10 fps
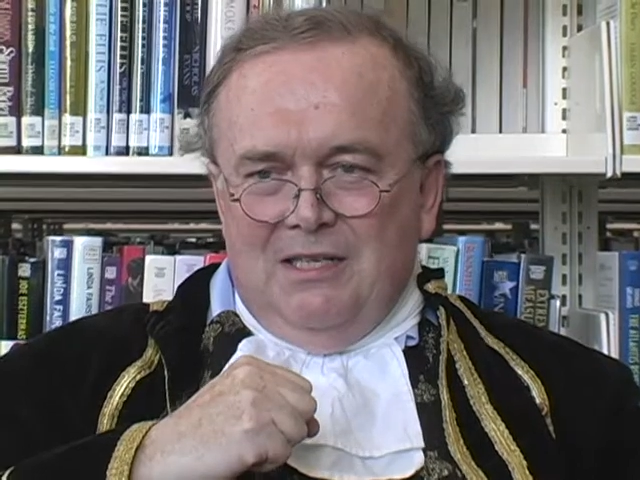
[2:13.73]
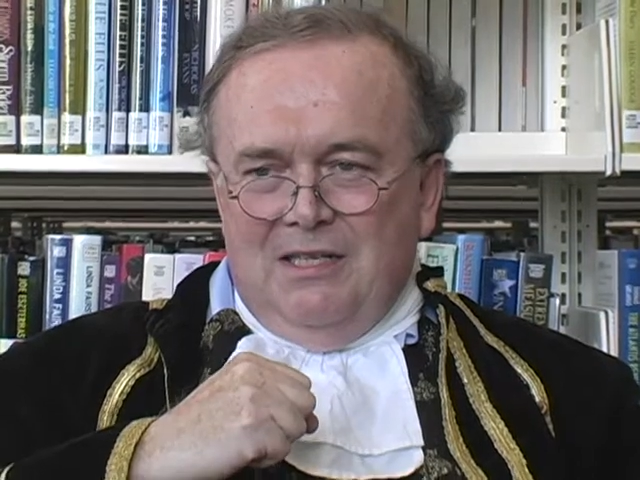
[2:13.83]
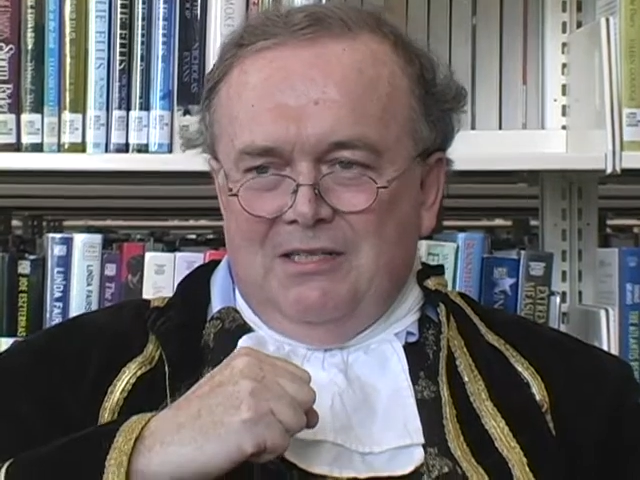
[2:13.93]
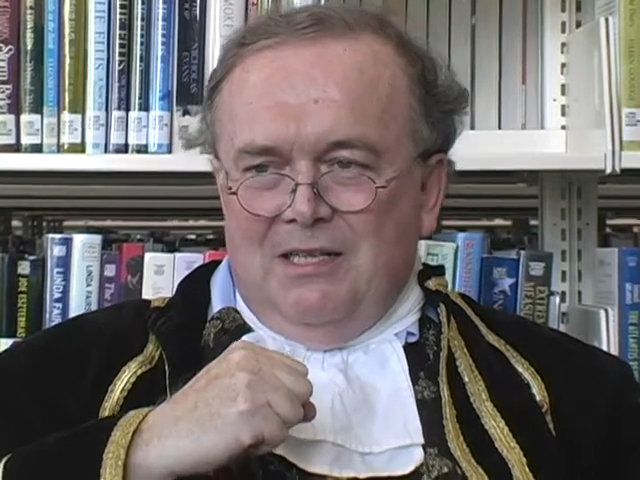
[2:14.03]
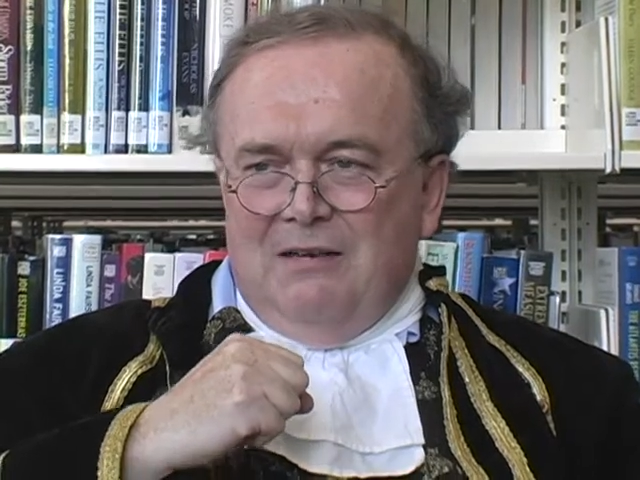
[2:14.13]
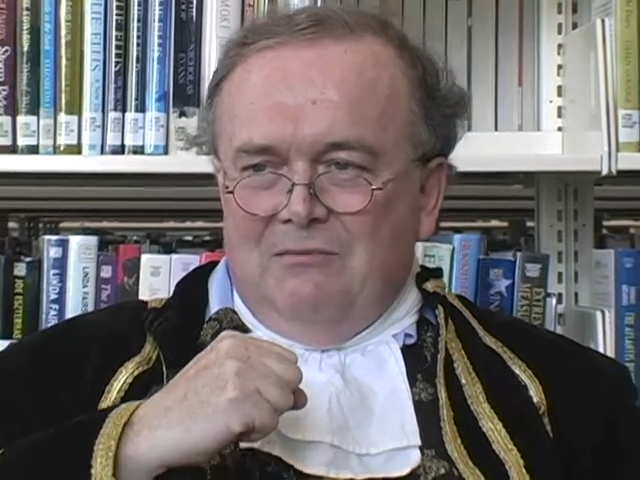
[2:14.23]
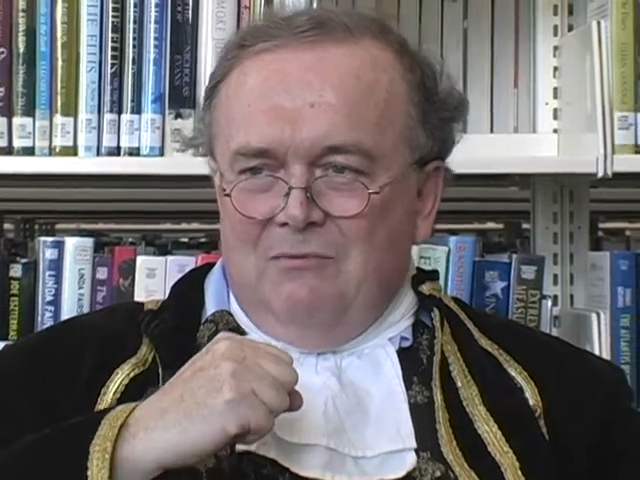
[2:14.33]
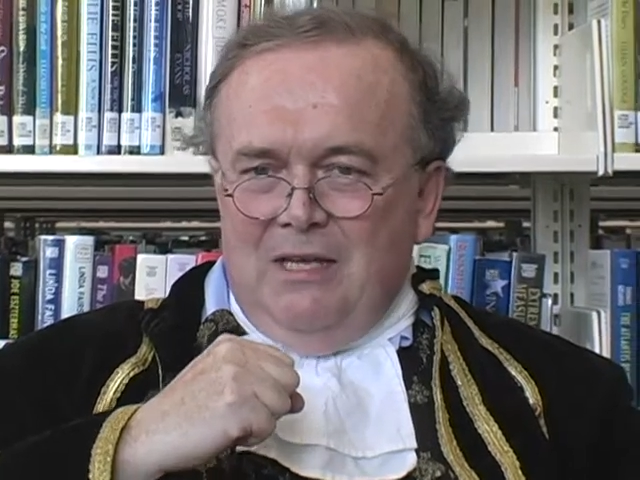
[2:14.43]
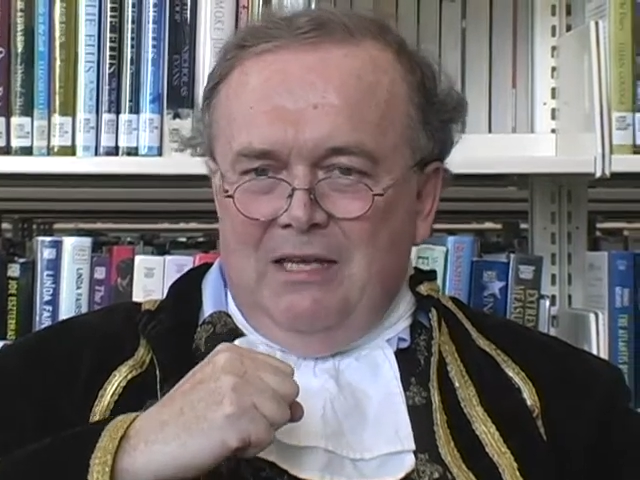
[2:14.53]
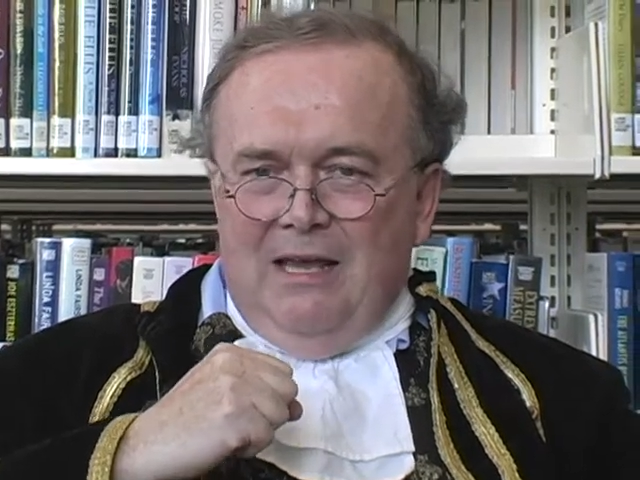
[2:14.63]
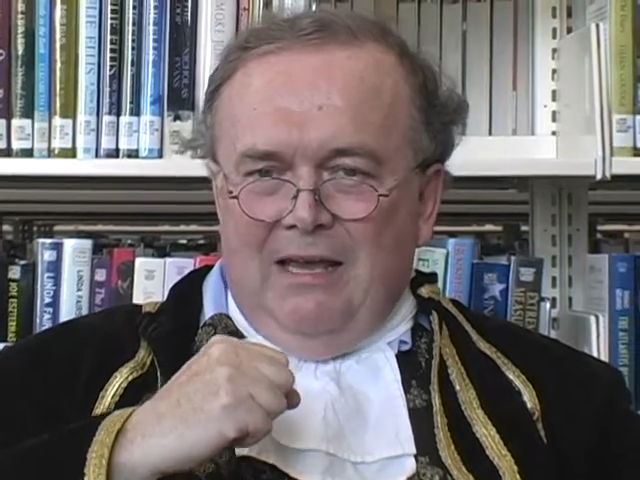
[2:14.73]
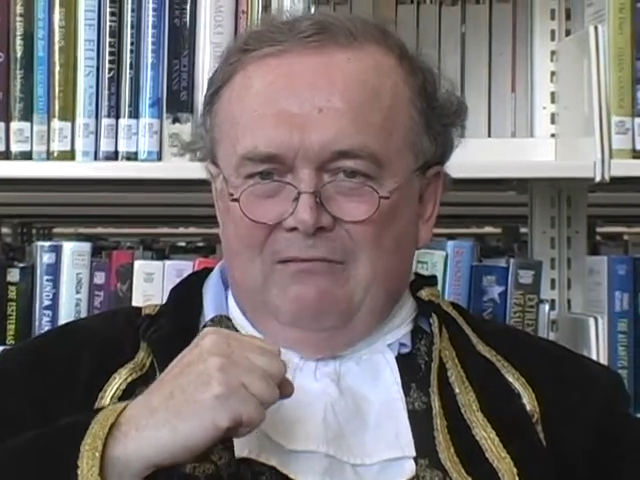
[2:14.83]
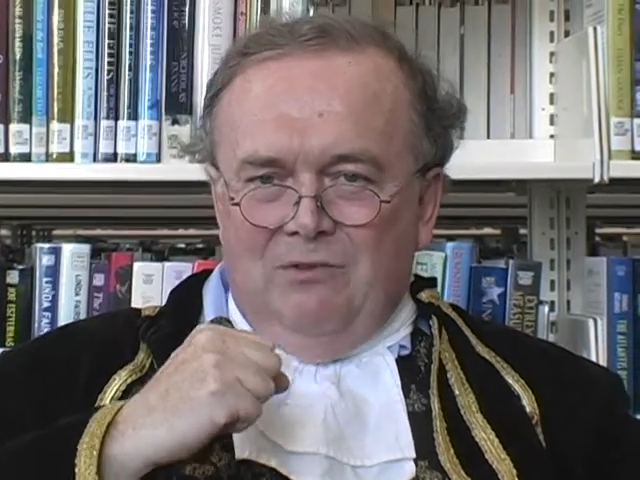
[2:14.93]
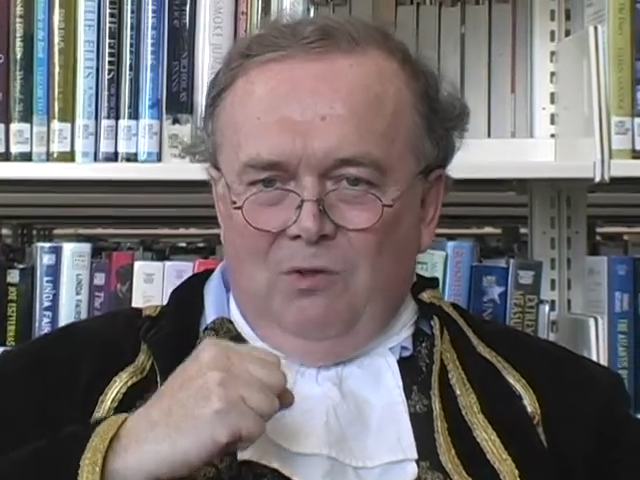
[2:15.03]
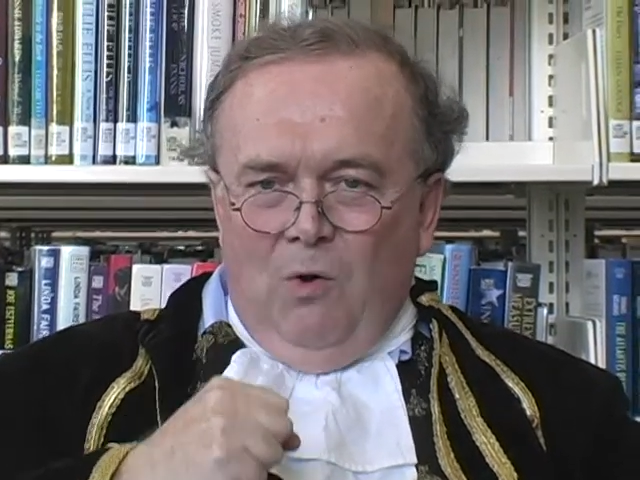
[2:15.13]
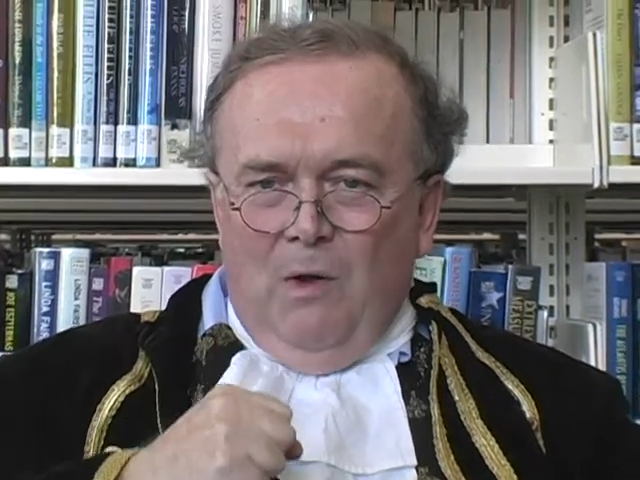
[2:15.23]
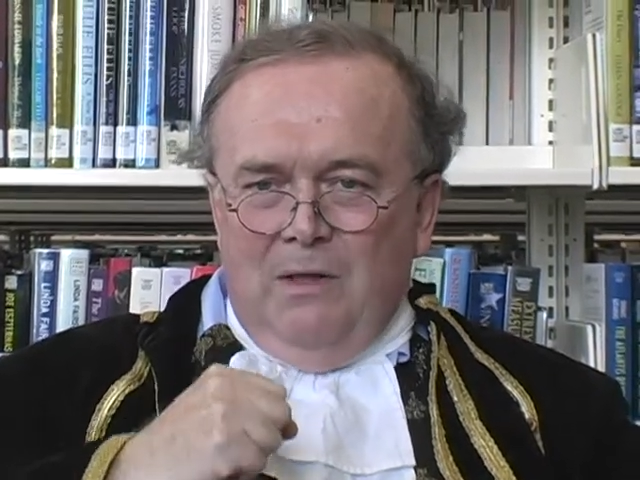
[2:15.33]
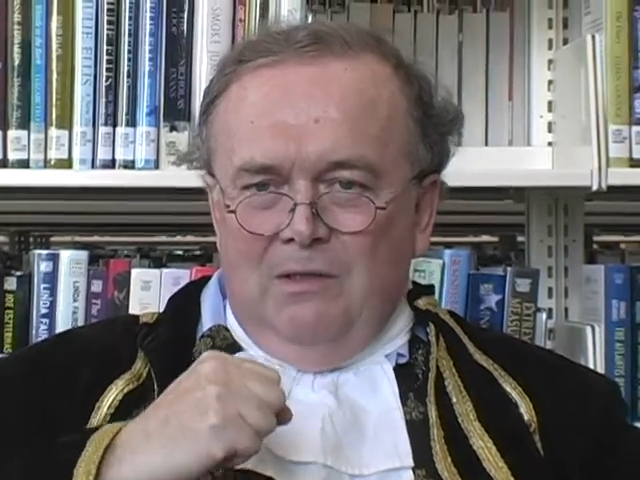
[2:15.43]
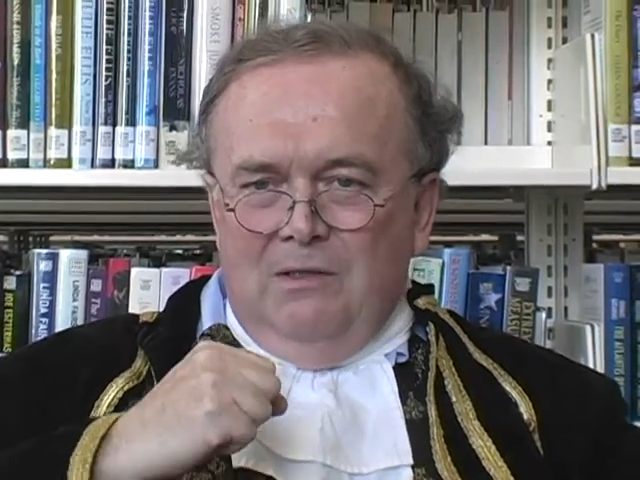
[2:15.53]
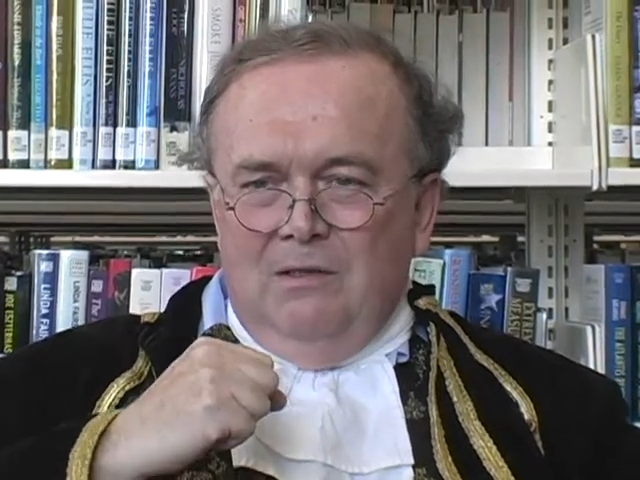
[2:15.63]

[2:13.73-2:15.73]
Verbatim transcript: is that we have loyal,